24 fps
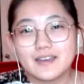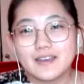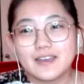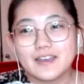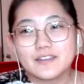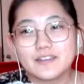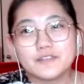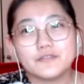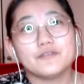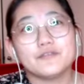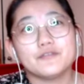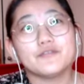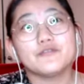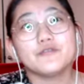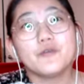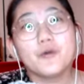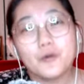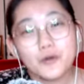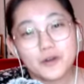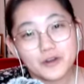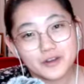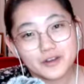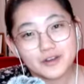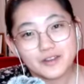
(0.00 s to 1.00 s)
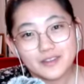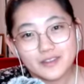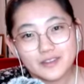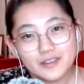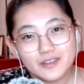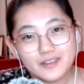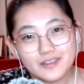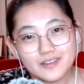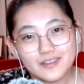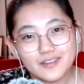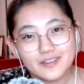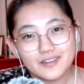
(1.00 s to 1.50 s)
And fourth
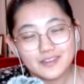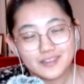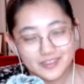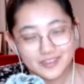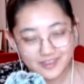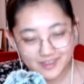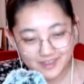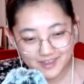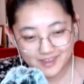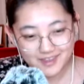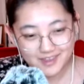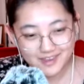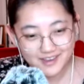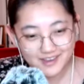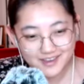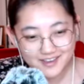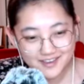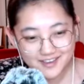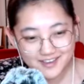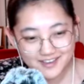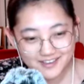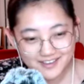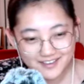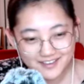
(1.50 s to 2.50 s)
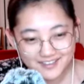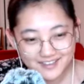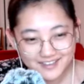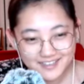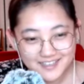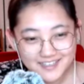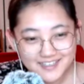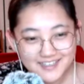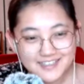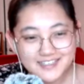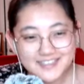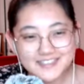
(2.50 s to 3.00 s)
thing
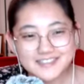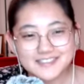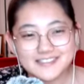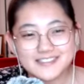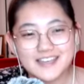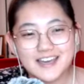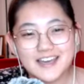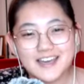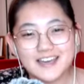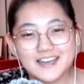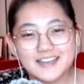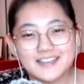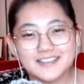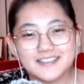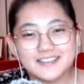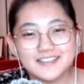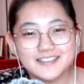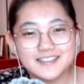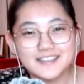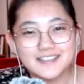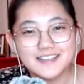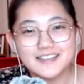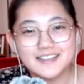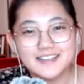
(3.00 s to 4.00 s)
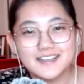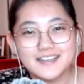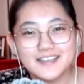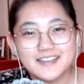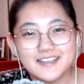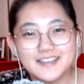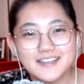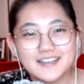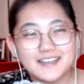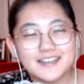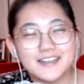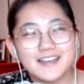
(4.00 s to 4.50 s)
is that
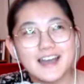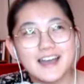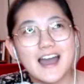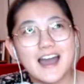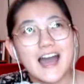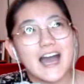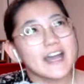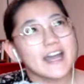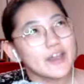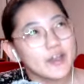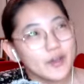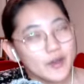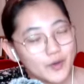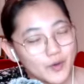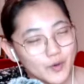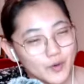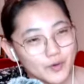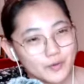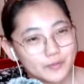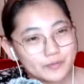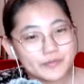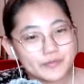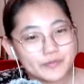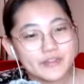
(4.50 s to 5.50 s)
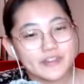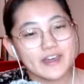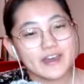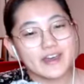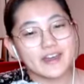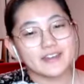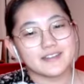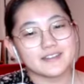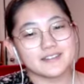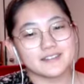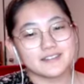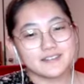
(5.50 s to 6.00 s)
I hope
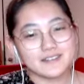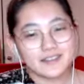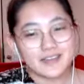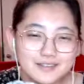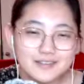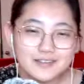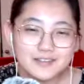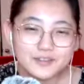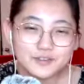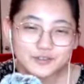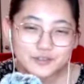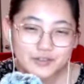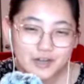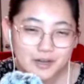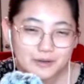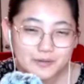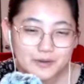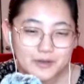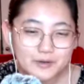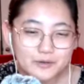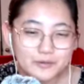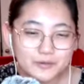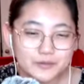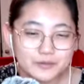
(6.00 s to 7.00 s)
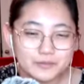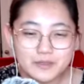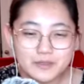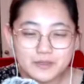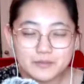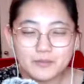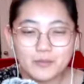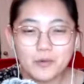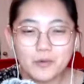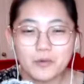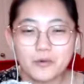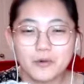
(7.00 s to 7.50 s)
that the drama would be
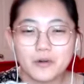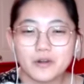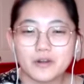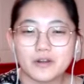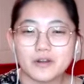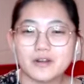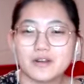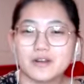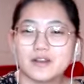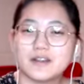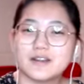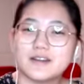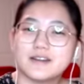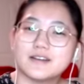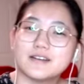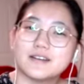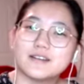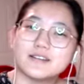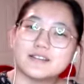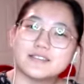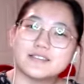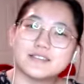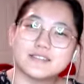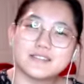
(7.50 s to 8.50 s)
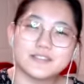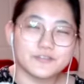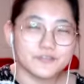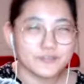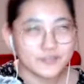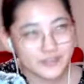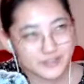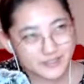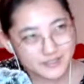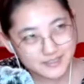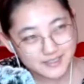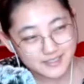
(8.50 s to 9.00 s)
more
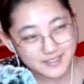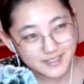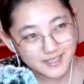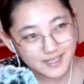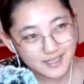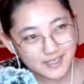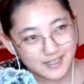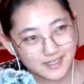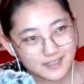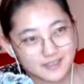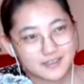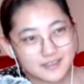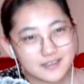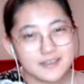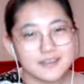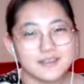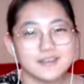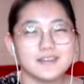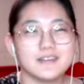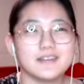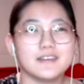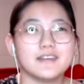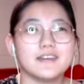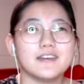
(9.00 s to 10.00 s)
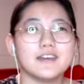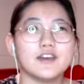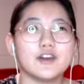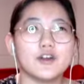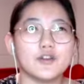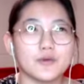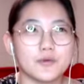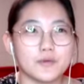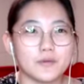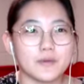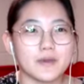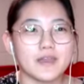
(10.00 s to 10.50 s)
sophisticated in
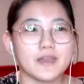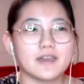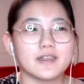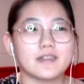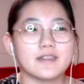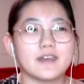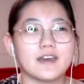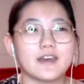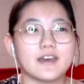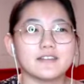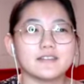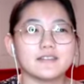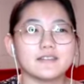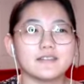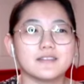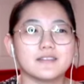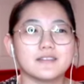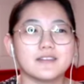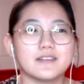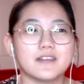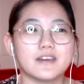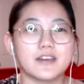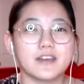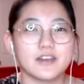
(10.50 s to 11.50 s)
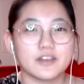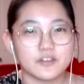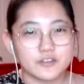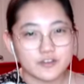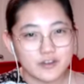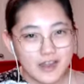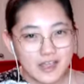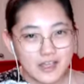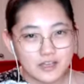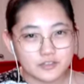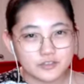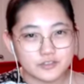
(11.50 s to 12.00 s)
a way that the
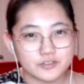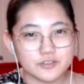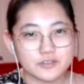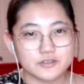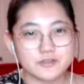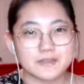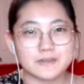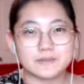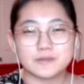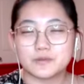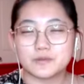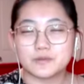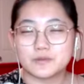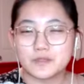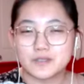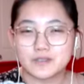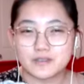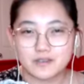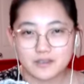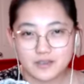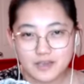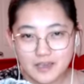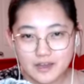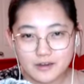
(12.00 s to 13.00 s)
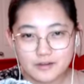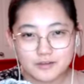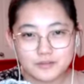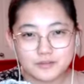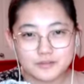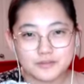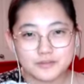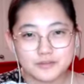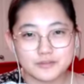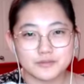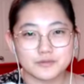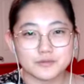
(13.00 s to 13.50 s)
interactions between the
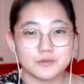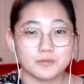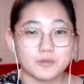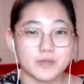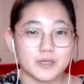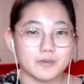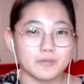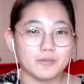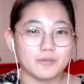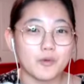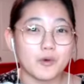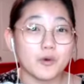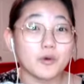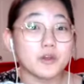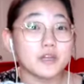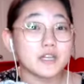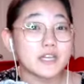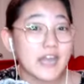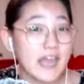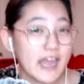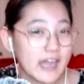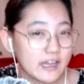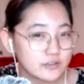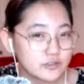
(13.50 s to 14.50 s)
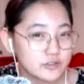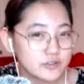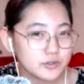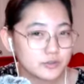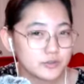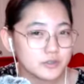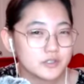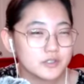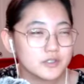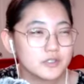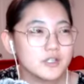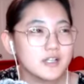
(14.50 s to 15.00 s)
characters would be more
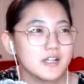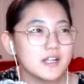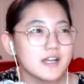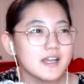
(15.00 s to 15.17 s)
natural,